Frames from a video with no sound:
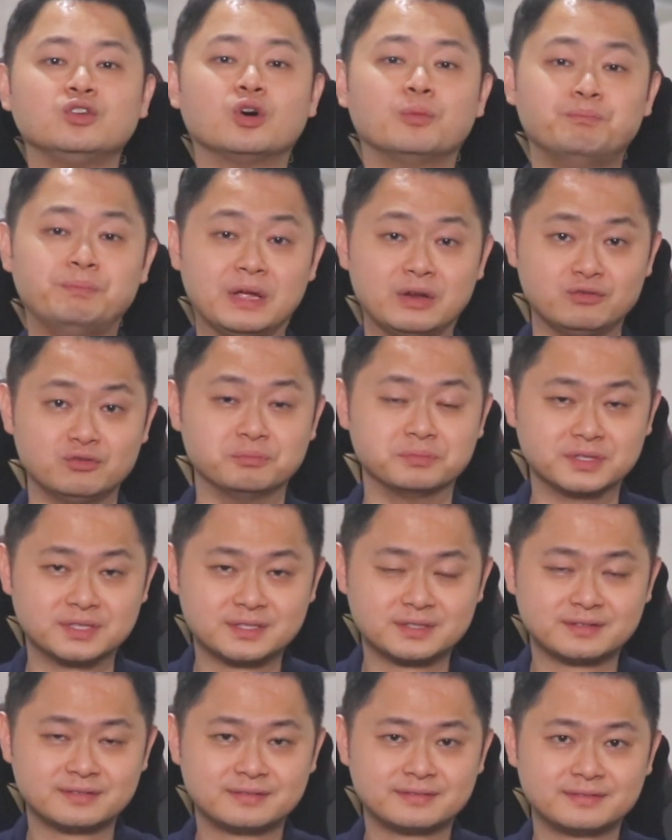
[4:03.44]
your
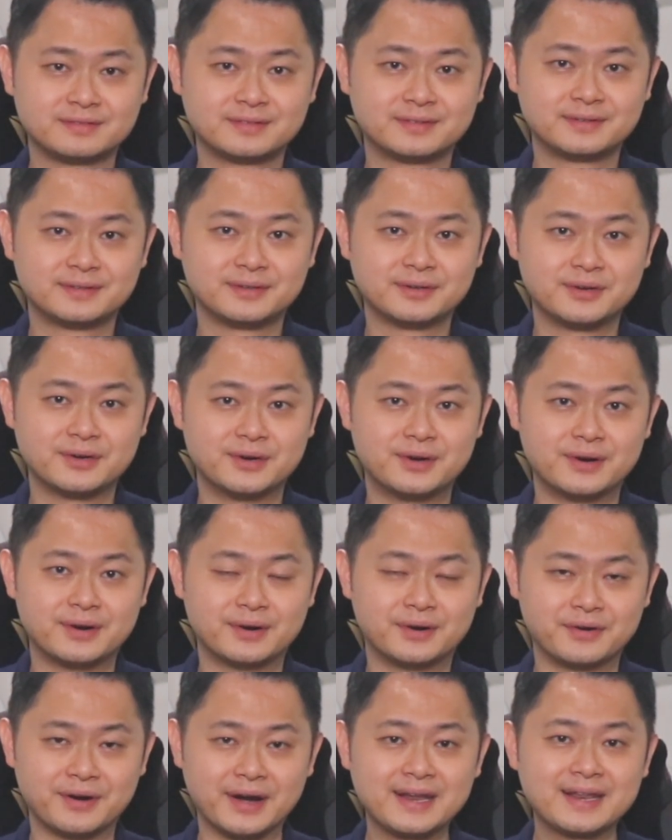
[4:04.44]
bedrooms.
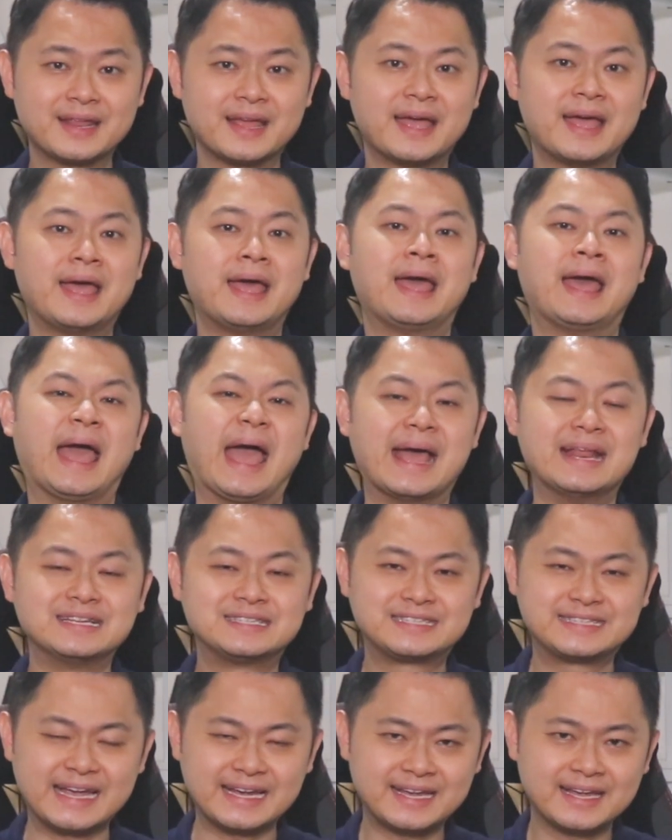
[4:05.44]
Alright? And
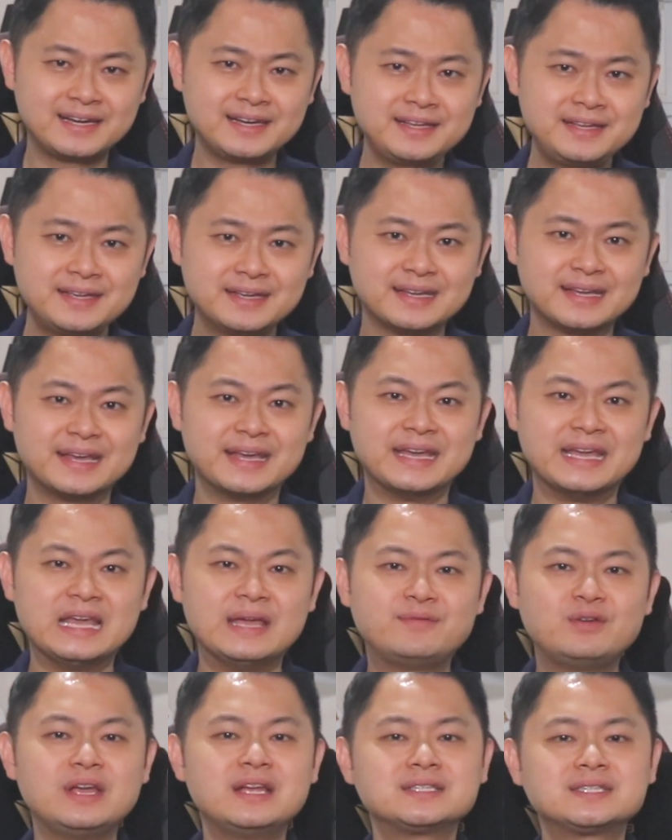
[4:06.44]
secondly,
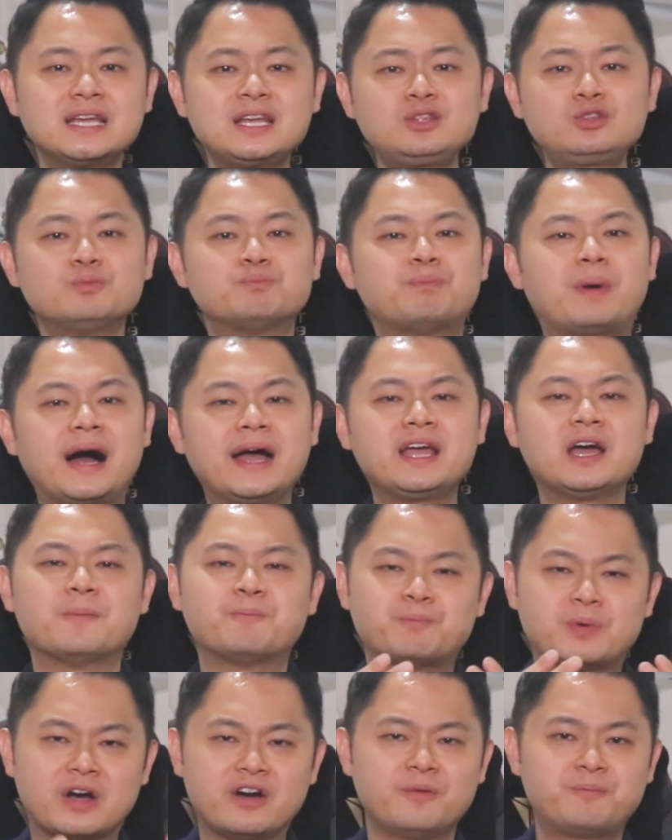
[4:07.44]
if you intend to buy a
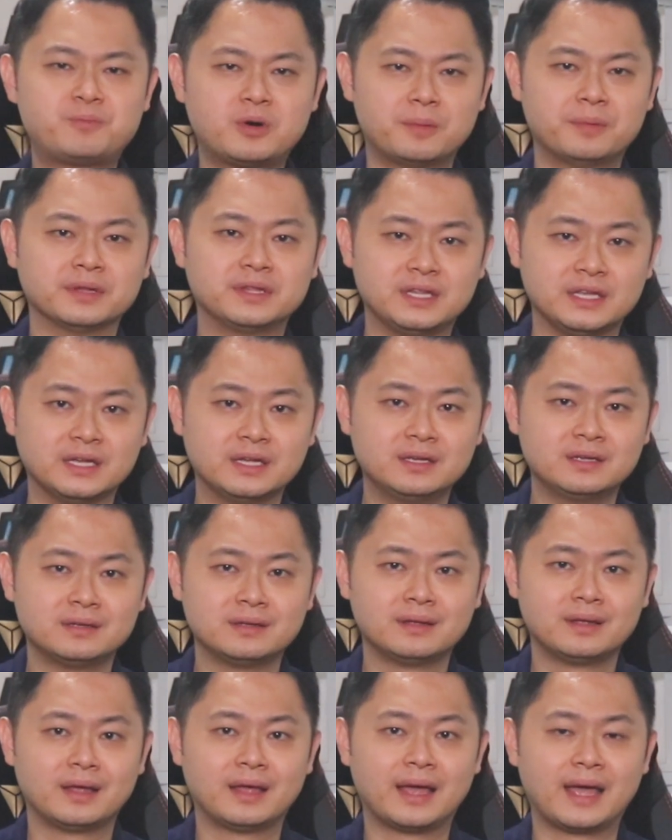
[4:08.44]
private property,
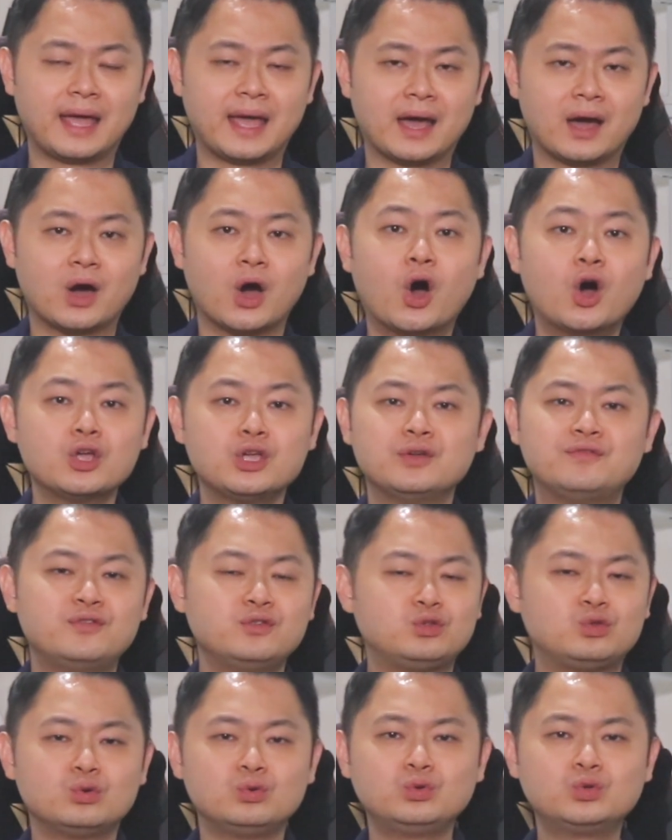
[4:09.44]
or if you
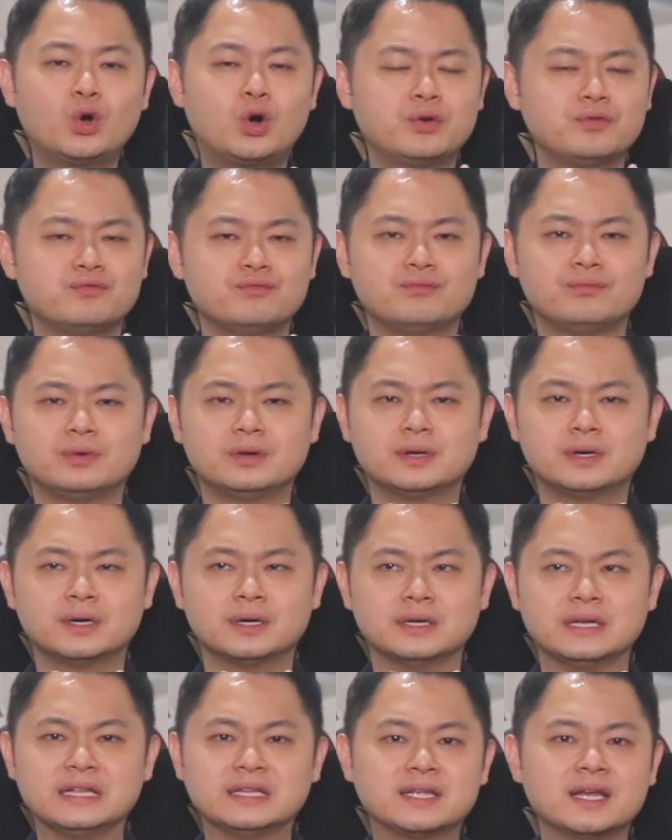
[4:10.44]
do not
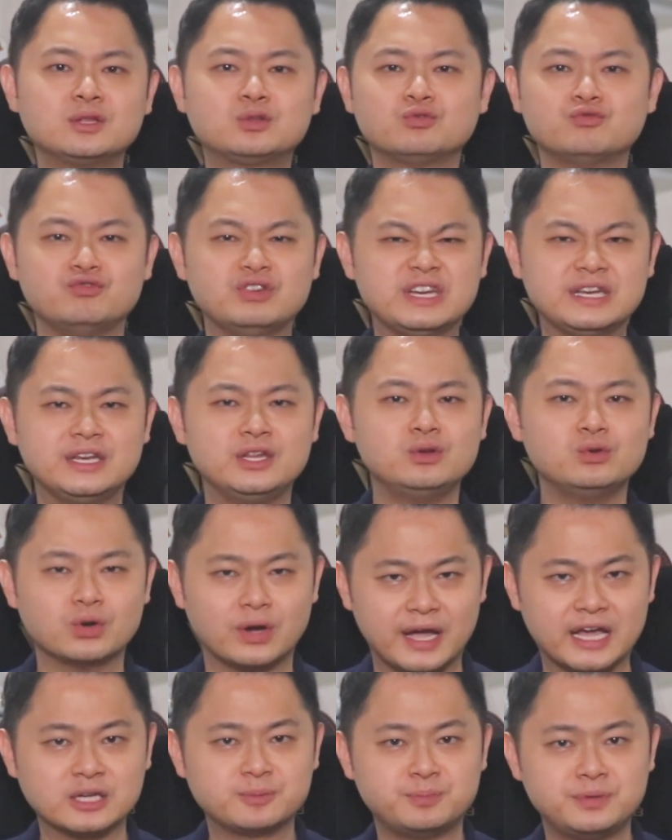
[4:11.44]
intend to renew your
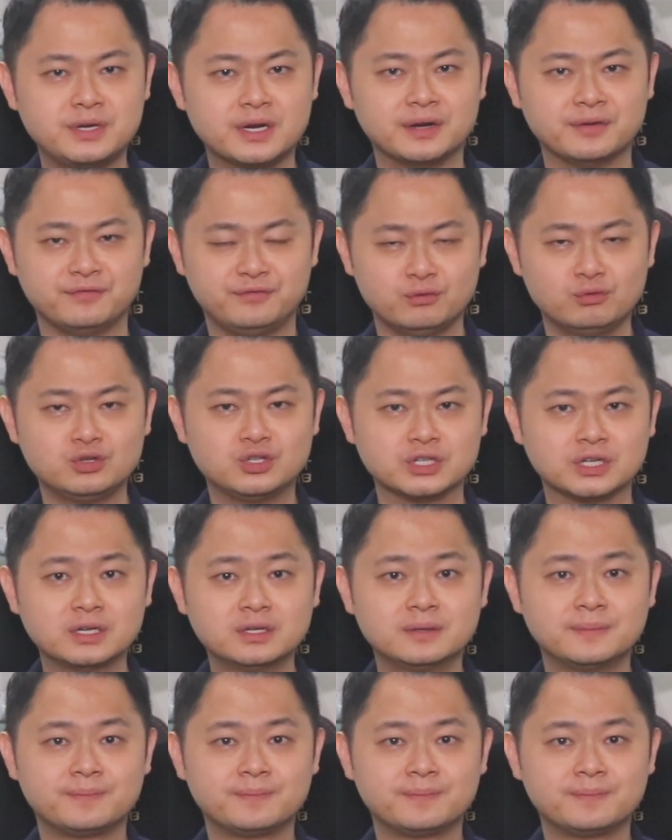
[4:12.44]
SPR in future,